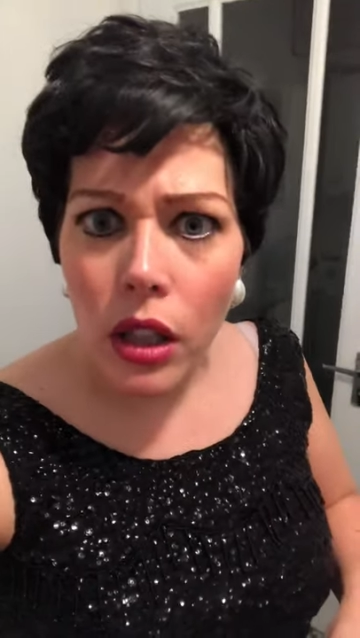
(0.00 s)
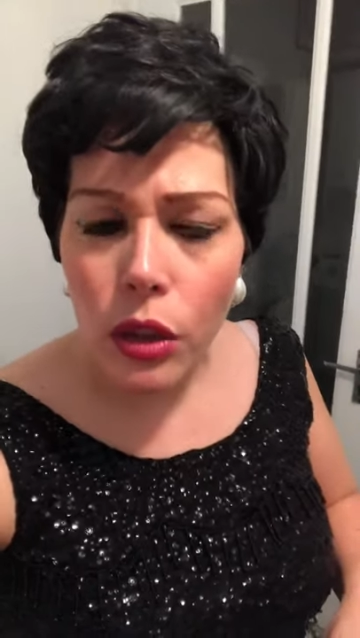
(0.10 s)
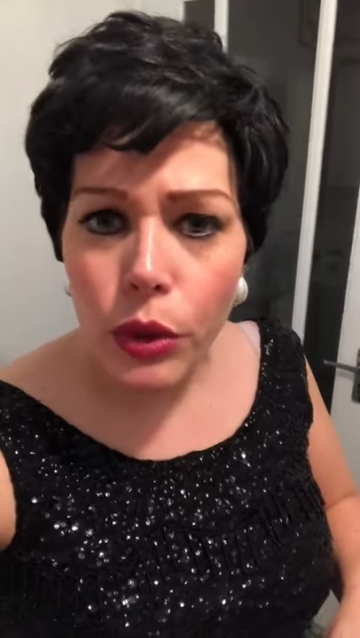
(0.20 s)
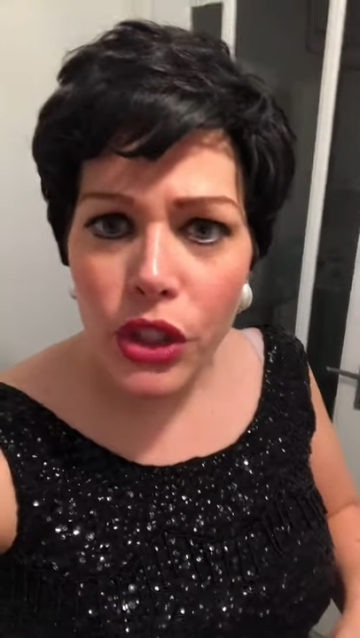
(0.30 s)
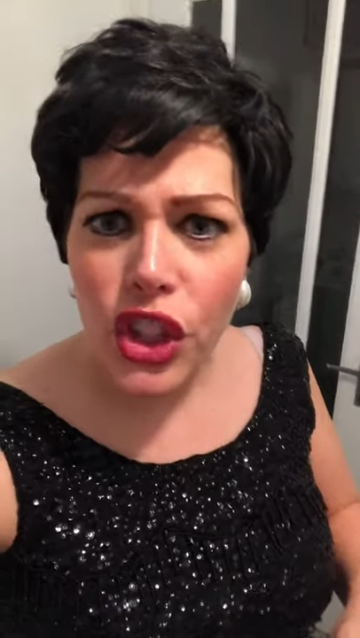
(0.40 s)

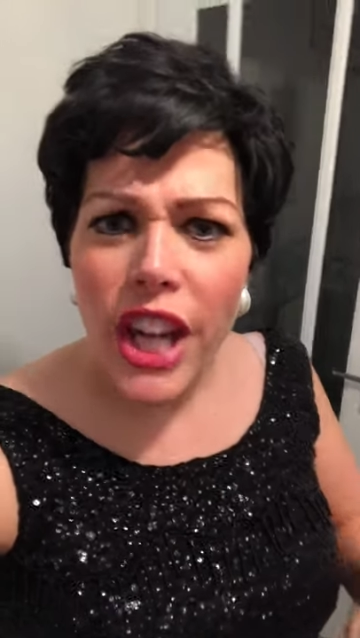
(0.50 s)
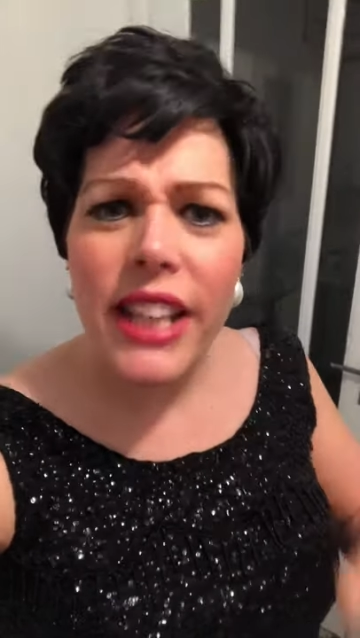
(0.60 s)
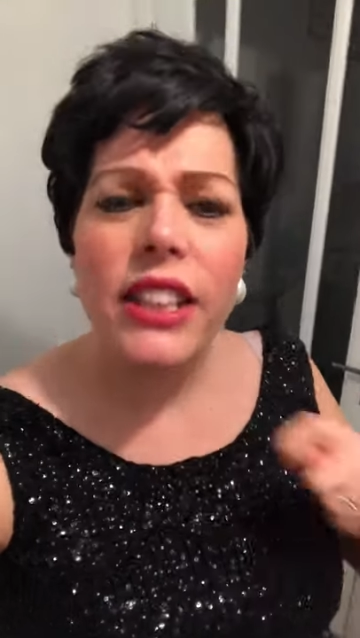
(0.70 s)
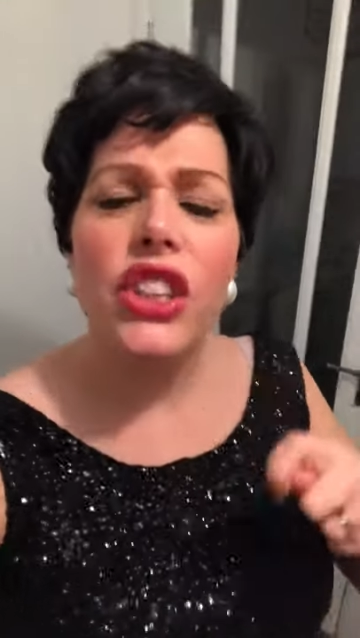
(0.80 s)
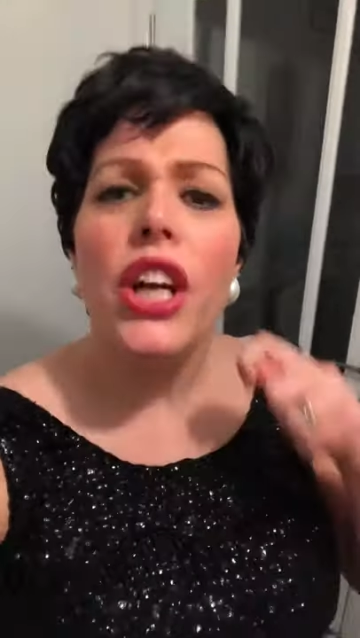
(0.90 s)
which
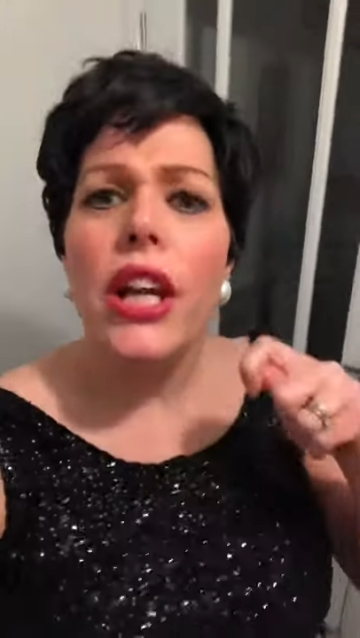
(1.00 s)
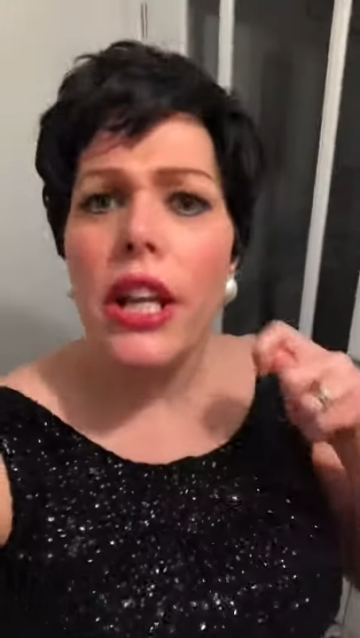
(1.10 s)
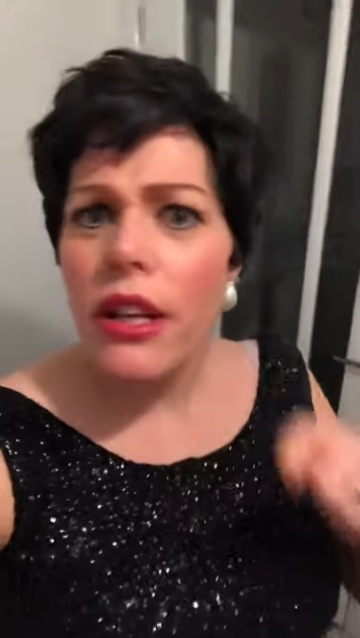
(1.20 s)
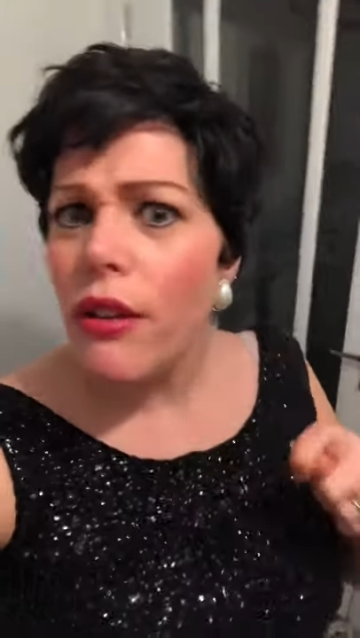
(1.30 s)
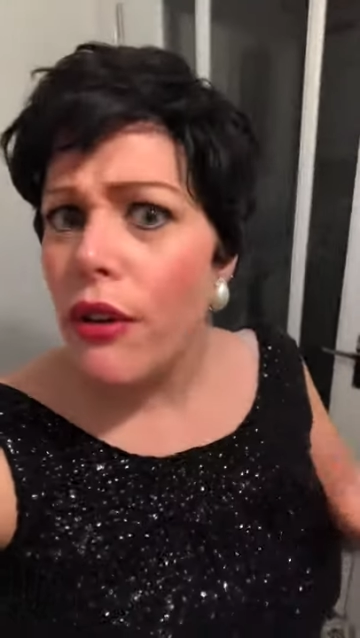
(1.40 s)
is
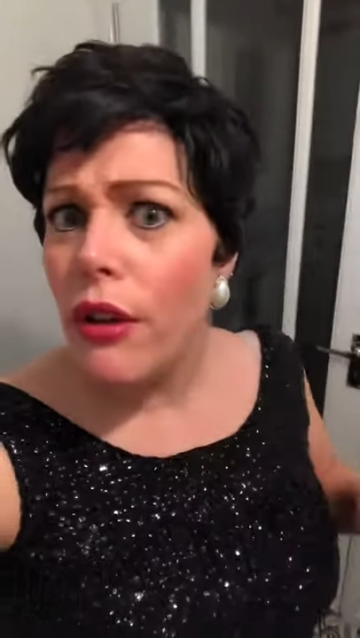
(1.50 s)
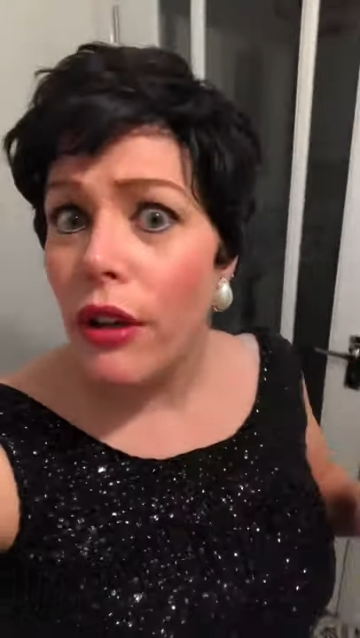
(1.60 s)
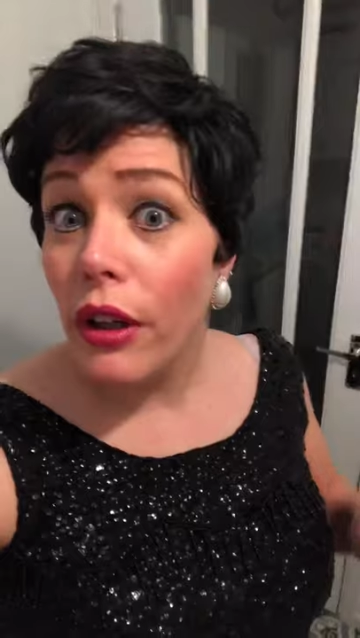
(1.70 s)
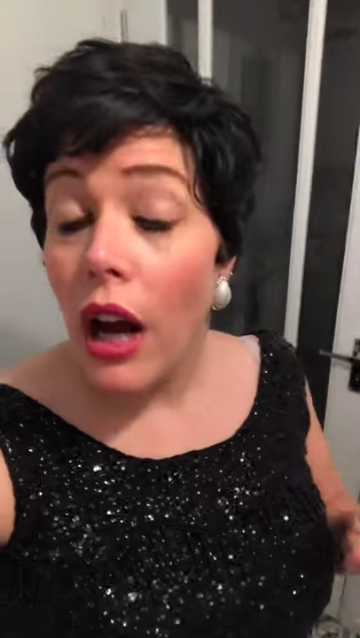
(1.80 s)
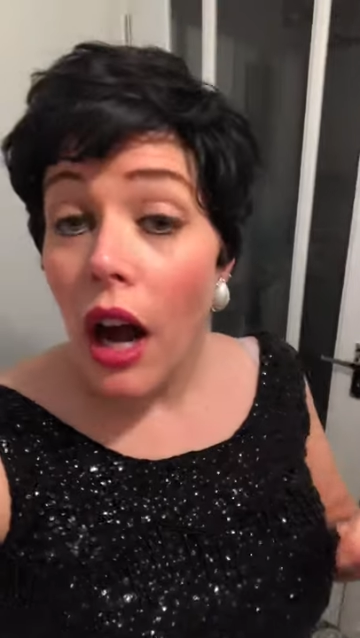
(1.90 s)

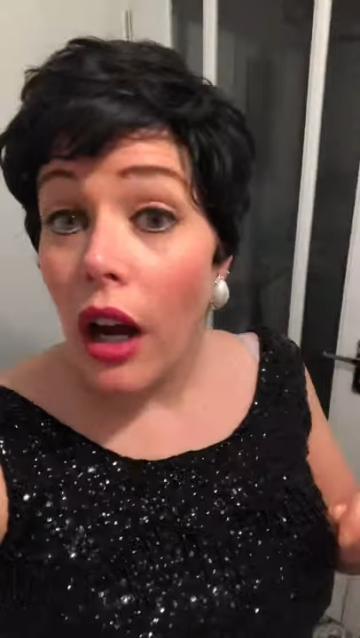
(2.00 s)
either